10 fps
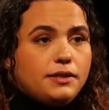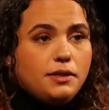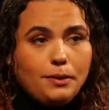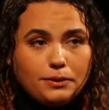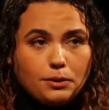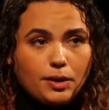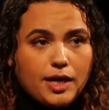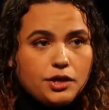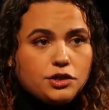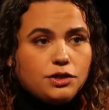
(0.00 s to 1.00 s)
a known
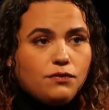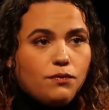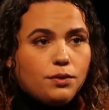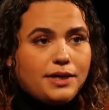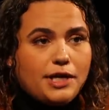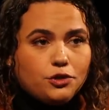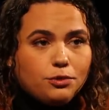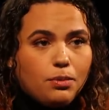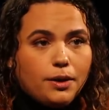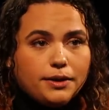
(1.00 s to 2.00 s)
location for nature
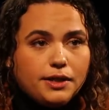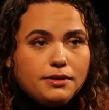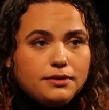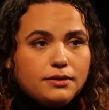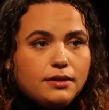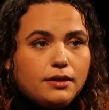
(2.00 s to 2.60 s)
parties.